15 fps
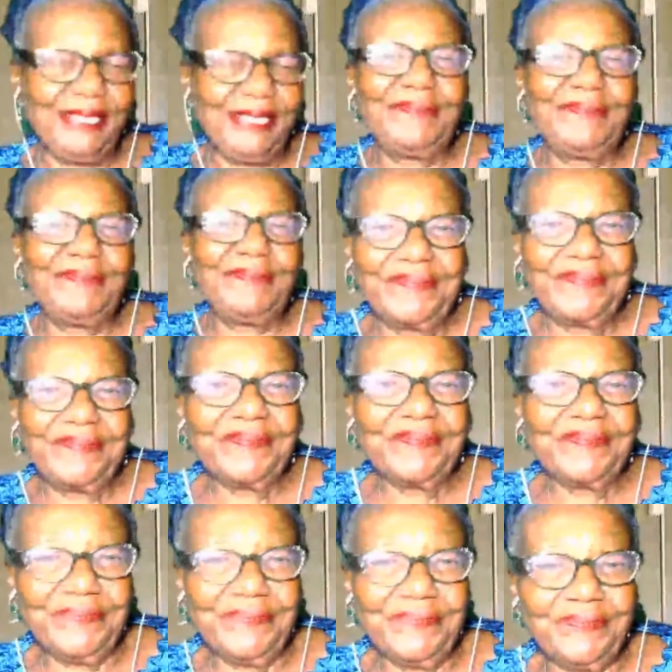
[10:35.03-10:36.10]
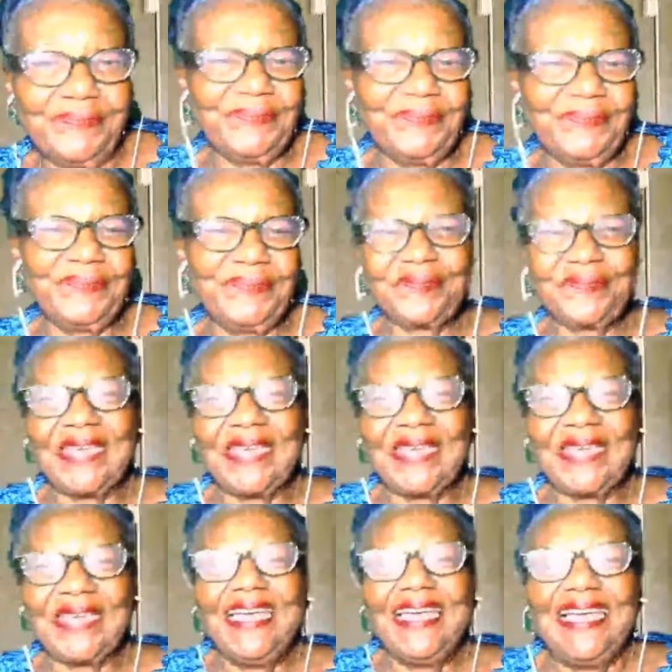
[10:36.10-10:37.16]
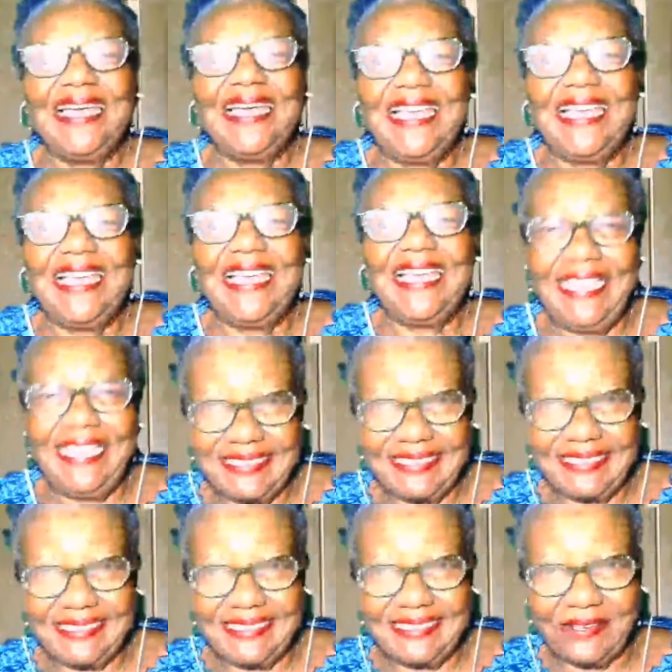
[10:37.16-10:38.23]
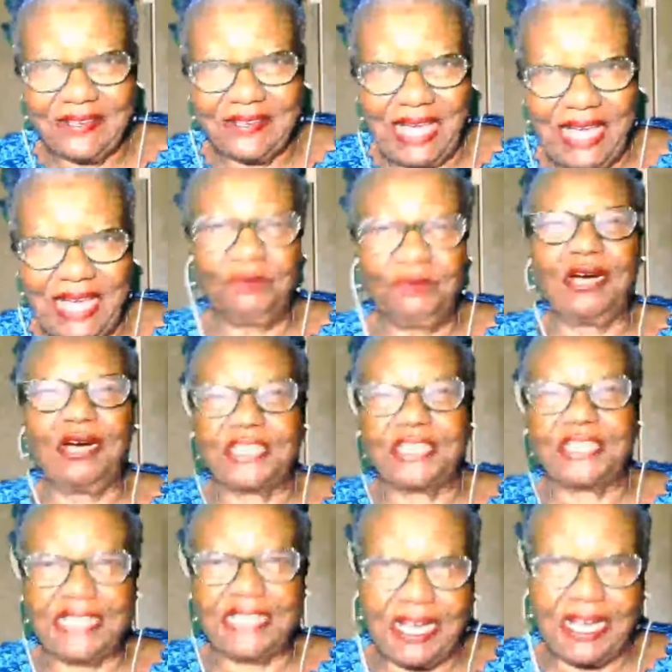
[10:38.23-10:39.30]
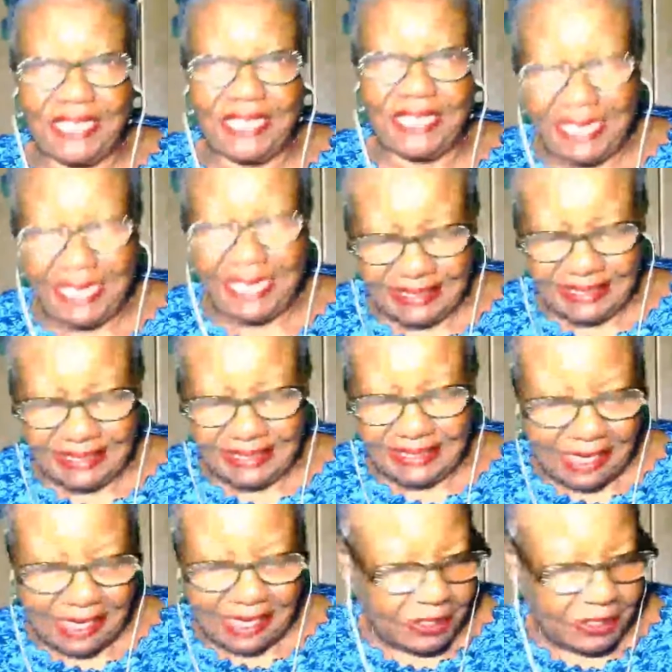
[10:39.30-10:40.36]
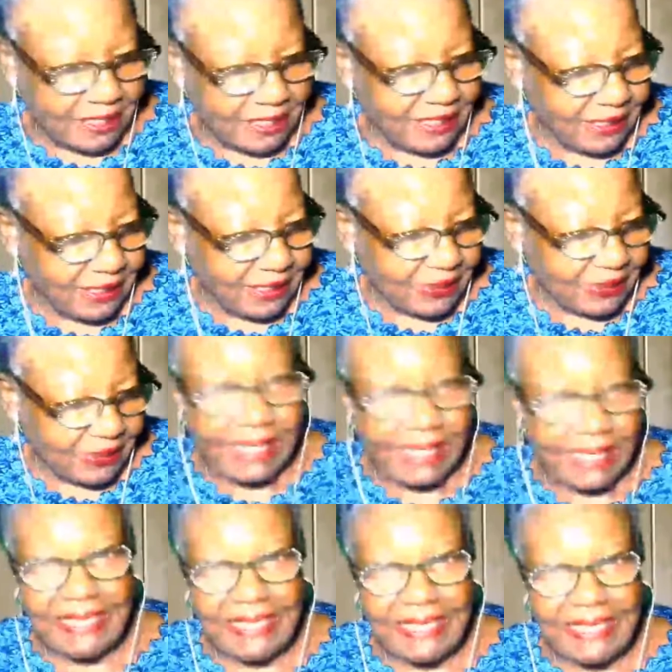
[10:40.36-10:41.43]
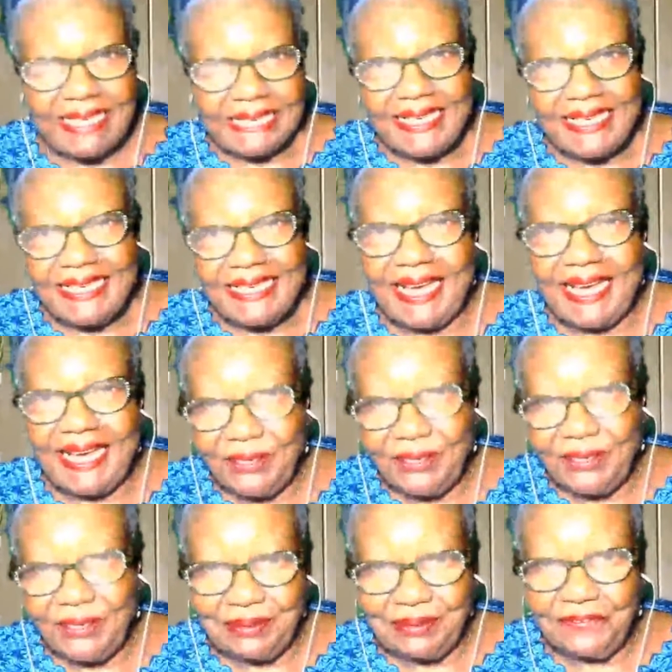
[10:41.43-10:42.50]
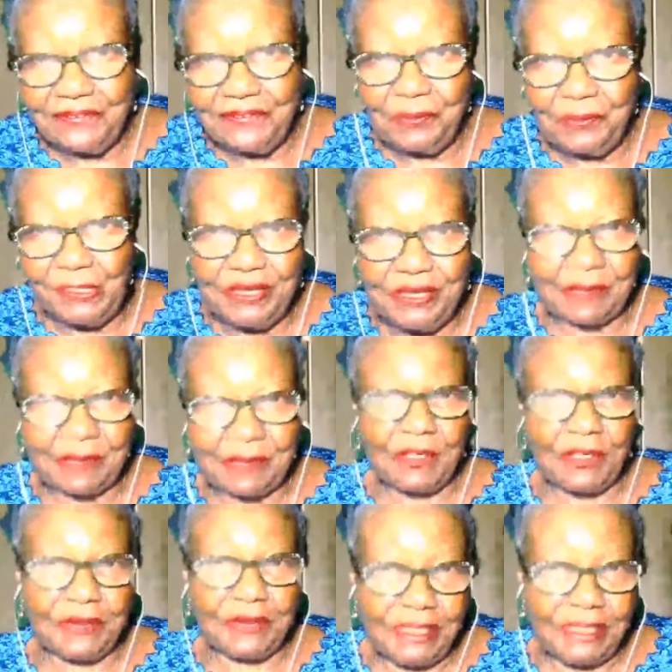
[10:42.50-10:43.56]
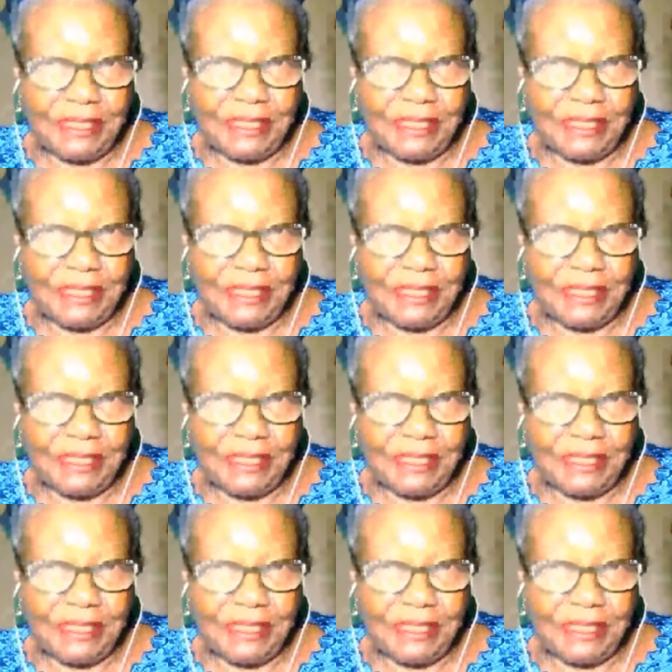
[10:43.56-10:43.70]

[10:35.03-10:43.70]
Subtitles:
hmm And so I haven't washed it out yet. It's not permanent, okay? Y'all know I'm not finna put nothing permanent in my hair.